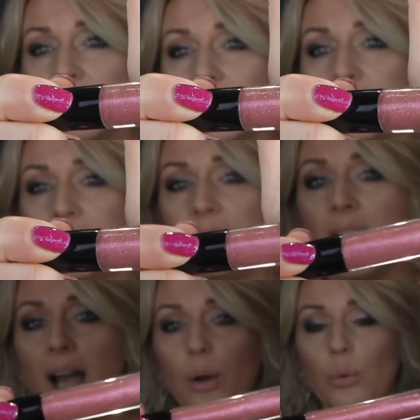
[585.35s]
see
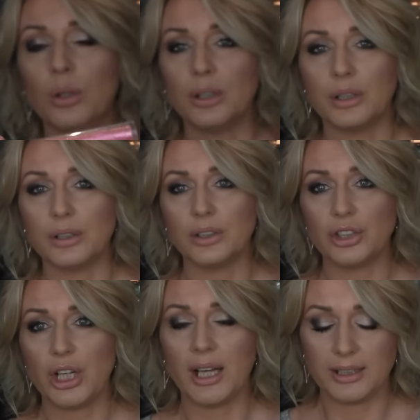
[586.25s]
how
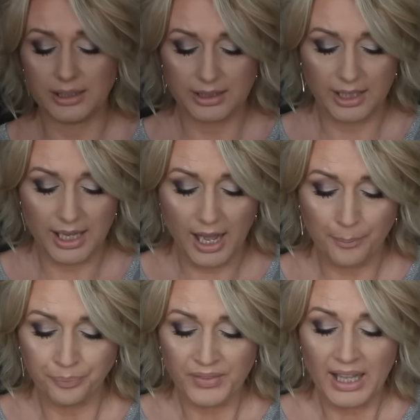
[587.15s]
shiny they are.
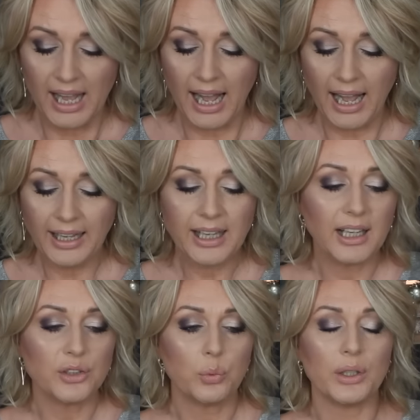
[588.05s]
I
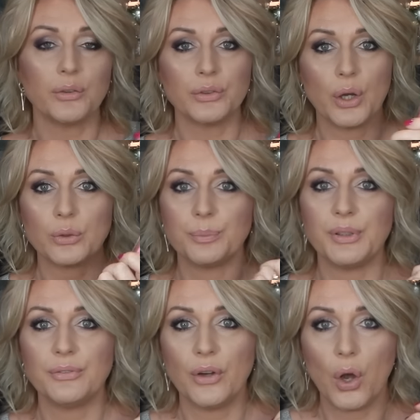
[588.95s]
had one of those
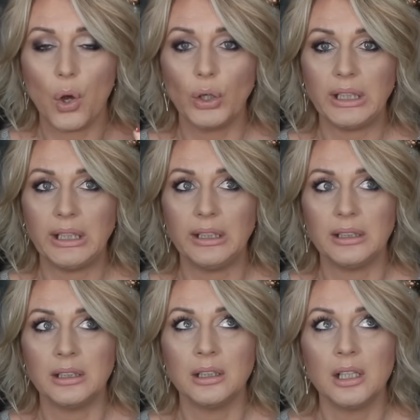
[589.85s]
before
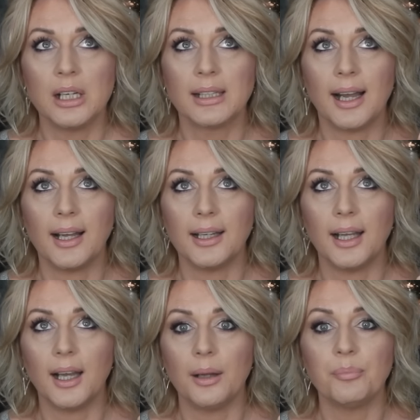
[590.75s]
in
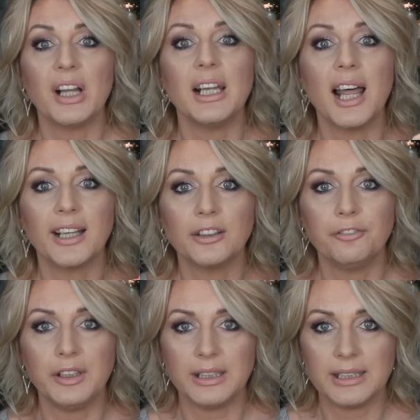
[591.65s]
color Like
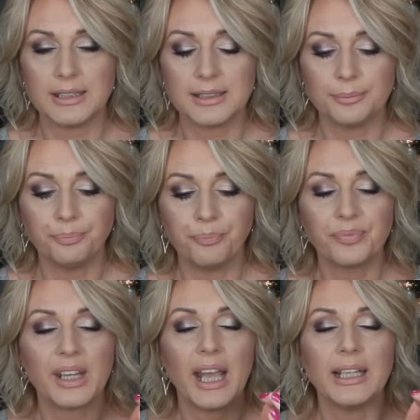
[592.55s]
Venus,
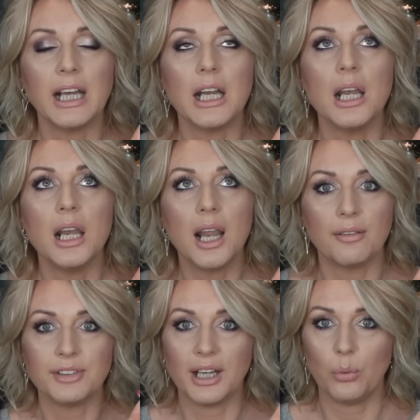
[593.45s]
and I
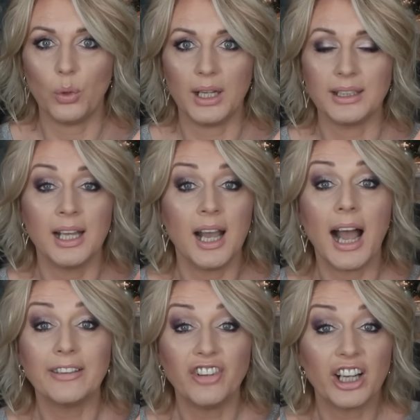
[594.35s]
love that one.
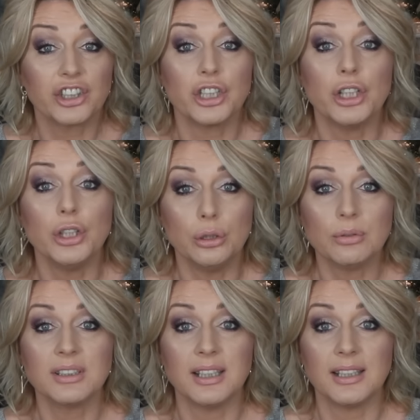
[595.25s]
I've actually
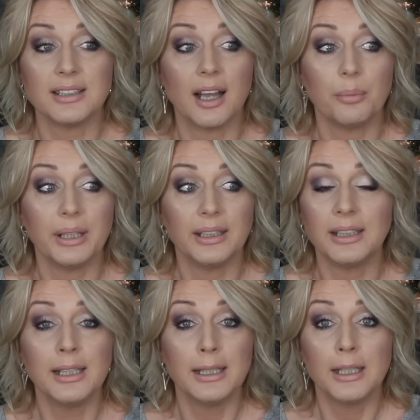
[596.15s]
used it. I
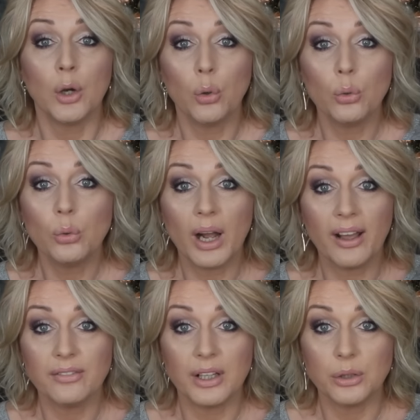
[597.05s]
mean,
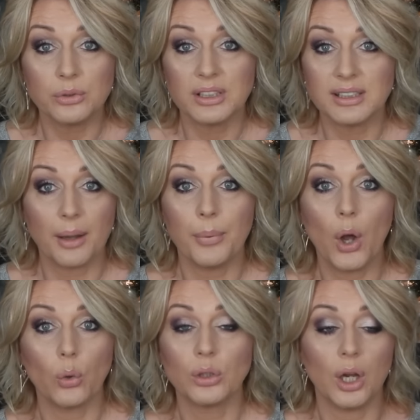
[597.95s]
whoever uses up
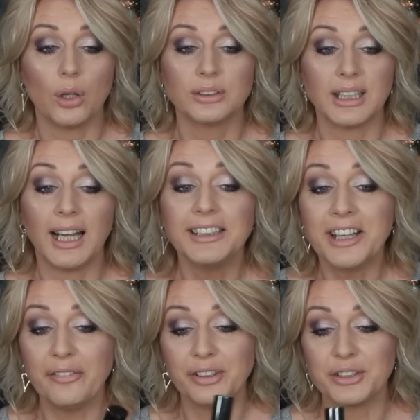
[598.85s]
whole gloss, I
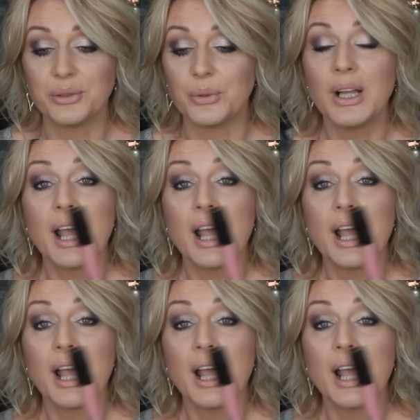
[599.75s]
never do,